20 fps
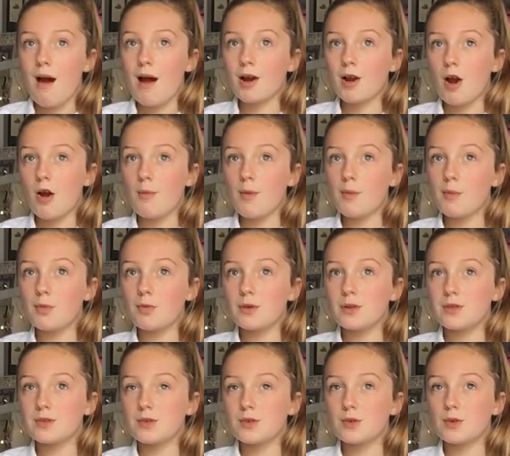I can't remember what
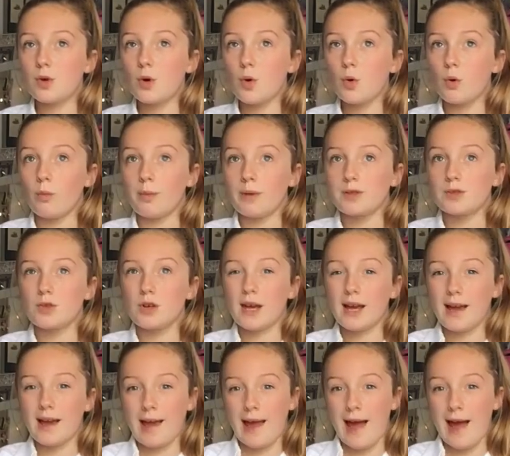it's called but it's got
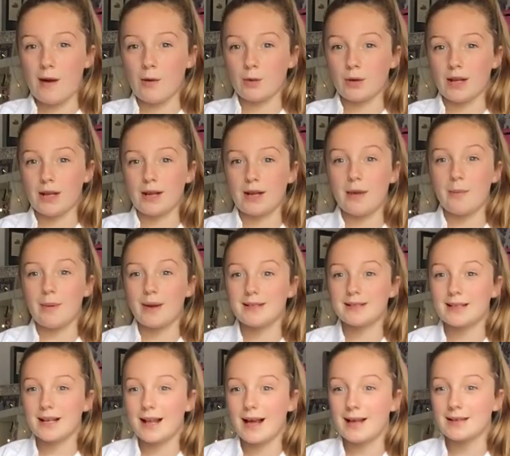like a cow on it and it
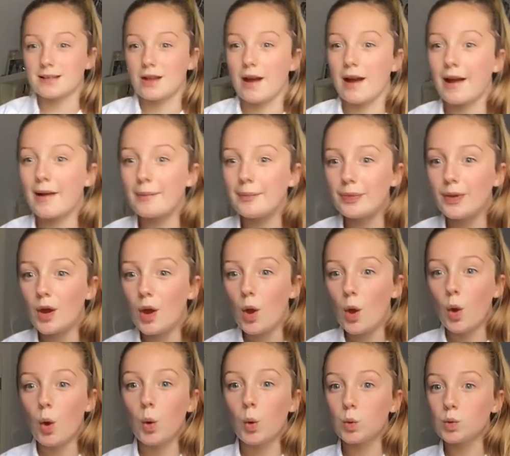basically has like
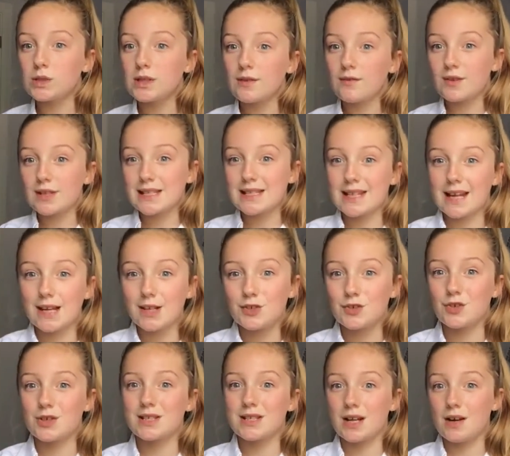all different
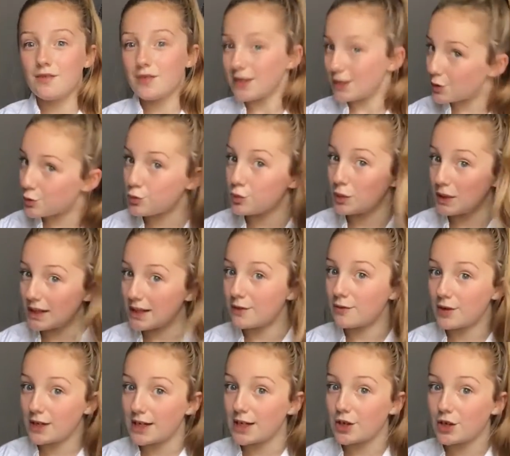stationery stuff and it's really
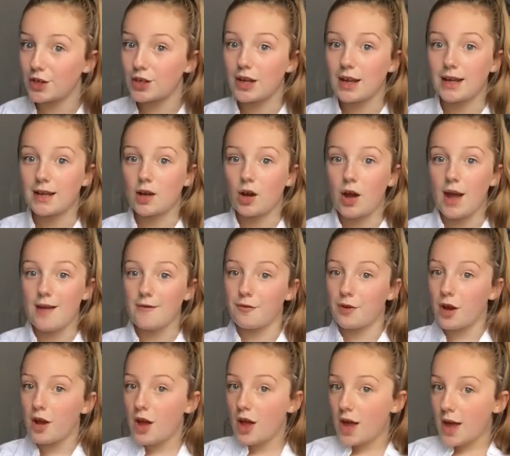really good like
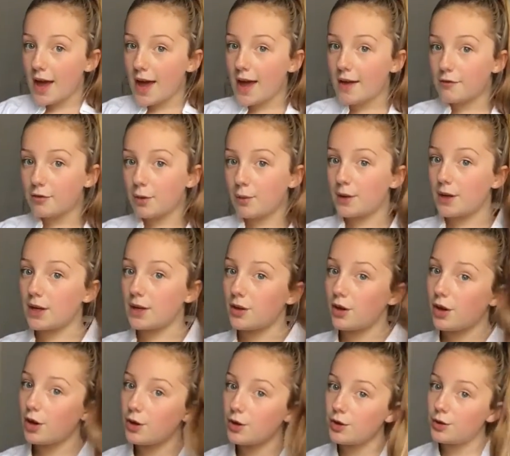every, everyone I
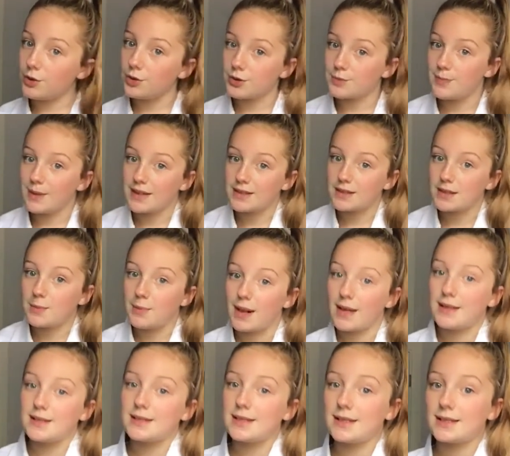know who's been to
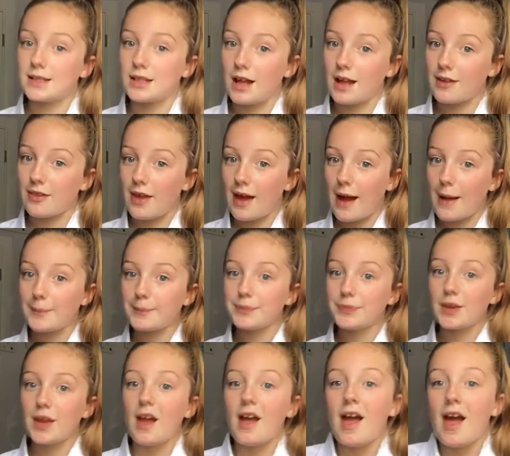places like that
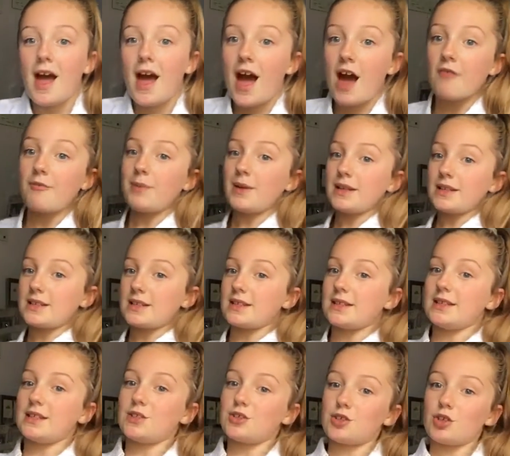have been to
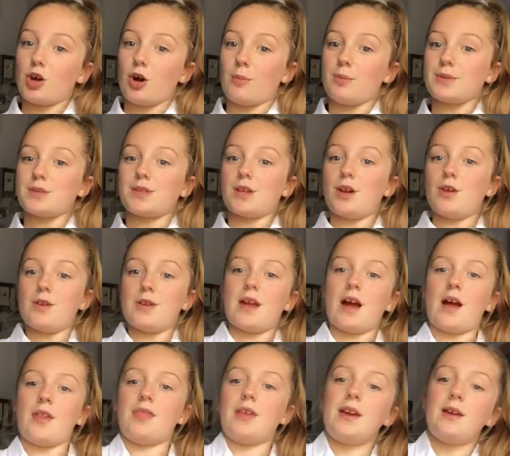this shop so
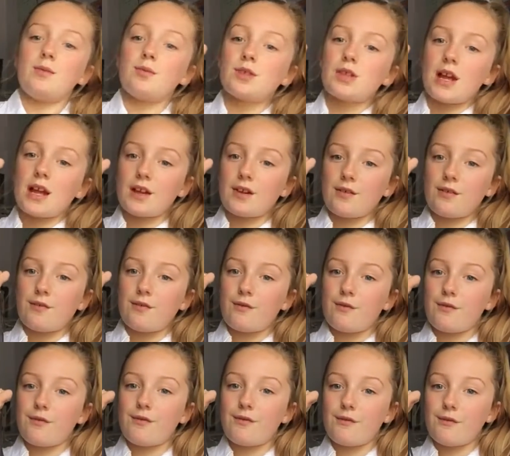yeah I think it was like
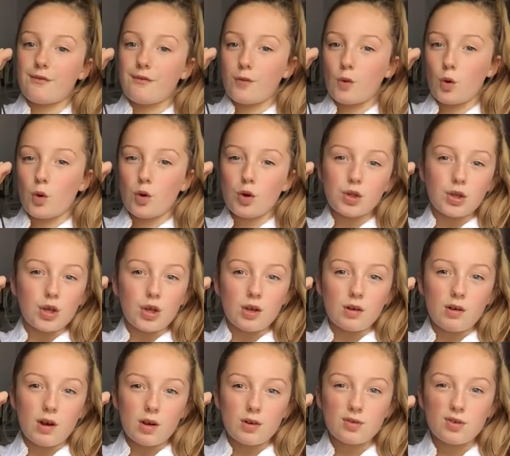four
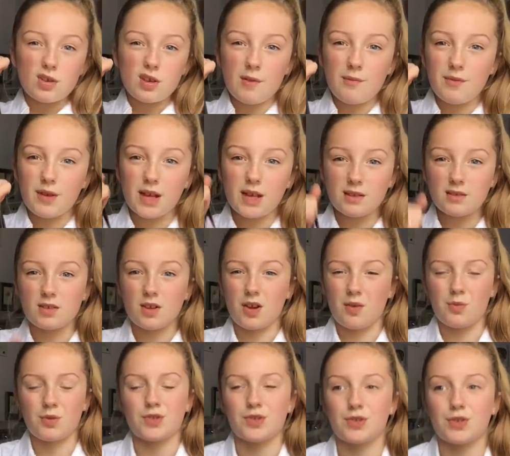euros or something, so
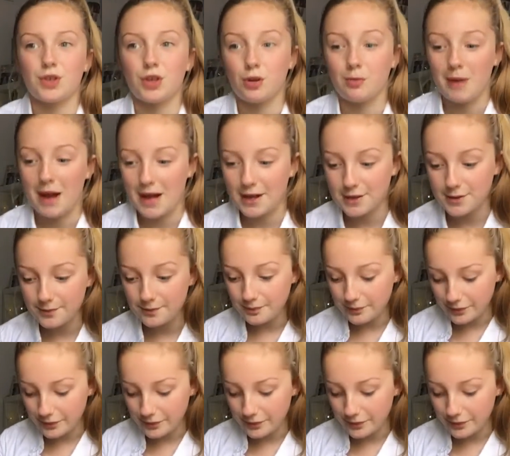it wasn't too bad.